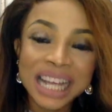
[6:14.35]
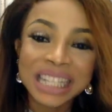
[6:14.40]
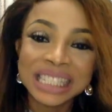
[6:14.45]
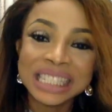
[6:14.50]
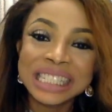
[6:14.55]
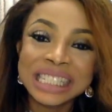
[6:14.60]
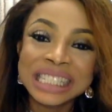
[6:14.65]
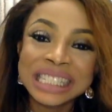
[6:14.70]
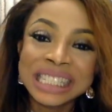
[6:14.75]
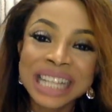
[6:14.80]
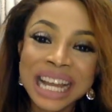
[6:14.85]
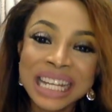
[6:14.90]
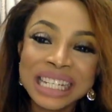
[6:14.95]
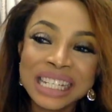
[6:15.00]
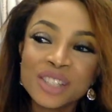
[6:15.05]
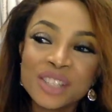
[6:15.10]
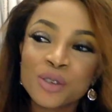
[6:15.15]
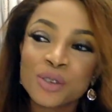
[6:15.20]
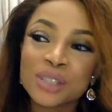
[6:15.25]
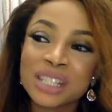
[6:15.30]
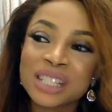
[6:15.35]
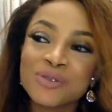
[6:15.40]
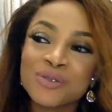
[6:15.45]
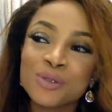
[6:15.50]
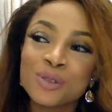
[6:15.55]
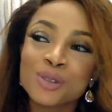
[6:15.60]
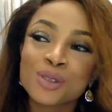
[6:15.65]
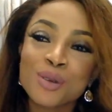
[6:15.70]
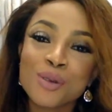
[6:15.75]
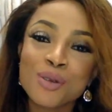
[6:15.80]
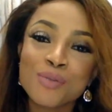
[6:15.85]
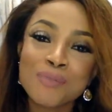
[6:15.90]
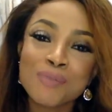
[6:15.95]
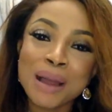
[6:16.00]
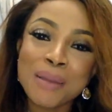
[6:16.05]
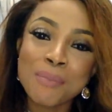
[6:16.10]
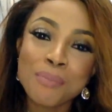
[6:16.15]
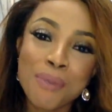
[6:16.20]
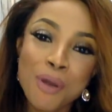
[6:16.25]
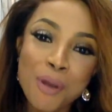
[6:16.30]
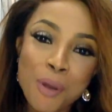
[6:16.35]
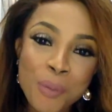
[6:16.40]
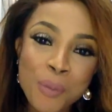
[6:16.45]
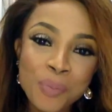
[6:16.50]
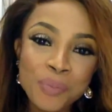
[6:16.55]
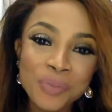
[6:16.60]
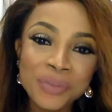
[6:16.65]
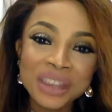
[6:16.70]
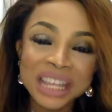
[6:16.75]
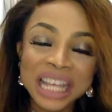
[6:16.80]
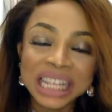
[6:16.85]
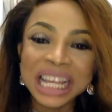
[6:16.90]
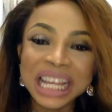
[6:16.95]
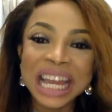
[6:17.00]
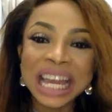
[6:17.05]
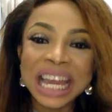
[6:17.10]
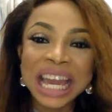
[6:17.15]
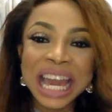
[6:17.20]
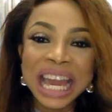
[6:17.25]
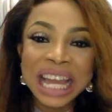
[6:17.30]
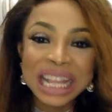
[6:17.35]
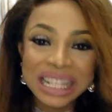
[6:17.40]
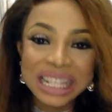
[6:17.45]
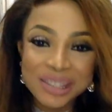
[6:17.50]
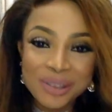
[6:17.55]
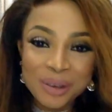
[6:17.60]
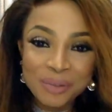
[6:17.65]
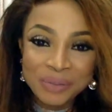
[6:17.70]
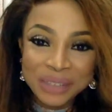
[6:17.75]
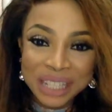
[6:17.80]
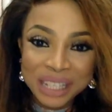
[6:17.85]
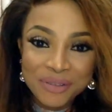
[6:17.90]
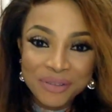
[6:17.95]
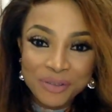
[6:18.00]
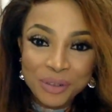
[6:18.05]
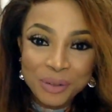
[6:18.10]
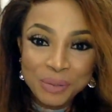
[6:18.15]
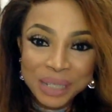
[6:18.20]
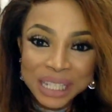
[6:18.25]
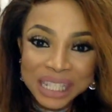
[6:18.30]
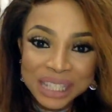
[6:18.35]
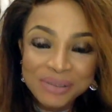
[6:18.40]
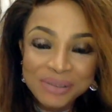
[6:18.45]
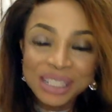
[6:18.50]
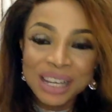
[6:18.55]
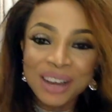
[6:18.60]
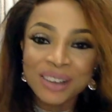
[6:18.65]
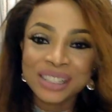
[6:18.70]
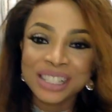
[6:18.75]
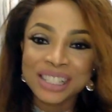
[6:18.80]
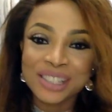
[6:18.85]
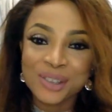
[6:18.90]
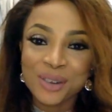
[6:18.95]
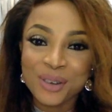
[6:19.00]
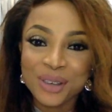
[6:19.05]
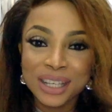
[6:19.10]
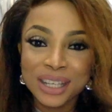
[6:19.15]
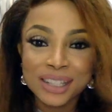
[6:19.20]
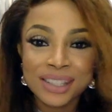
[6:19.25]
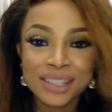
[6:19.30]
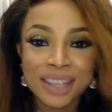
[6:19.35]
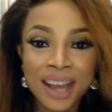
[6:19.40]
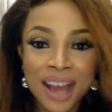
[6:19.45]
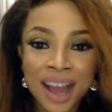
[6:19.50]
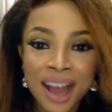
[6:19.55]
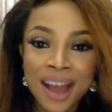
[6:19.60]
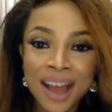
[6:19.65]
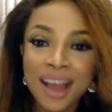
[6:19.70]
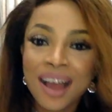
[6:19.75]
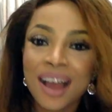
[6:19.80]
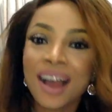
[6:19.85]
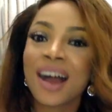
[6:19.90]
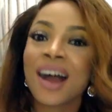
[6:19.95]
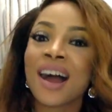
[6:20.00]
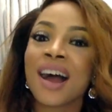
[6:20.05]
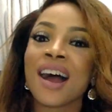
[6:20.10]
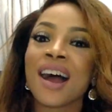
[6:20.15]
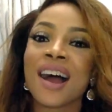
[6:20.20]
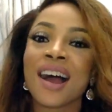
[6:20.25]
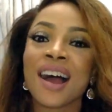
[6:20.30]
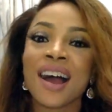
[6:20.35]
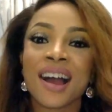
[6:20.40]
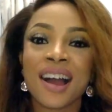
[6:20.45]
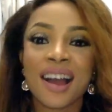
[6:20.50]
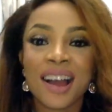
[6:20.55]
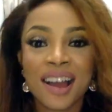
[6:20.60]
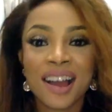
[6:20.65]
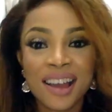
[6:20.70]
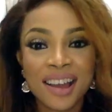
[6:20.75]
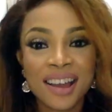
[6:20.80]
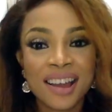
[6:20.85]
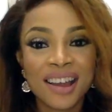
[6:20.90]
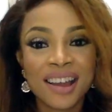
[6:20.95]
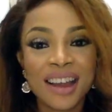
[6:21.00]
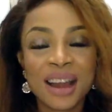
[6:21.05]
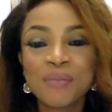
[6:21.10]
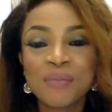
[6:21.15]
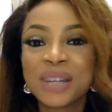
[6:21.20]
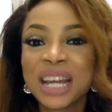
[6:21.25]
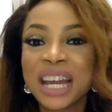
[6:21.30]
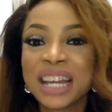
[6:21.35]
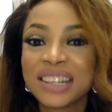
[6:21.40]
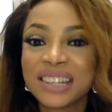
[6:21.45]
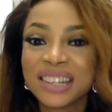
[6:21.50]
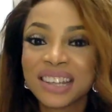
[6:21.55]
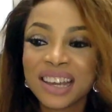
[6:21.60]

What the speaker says: and the nanny just even told my mom that I ate something from it without showing it to her, I'm dead.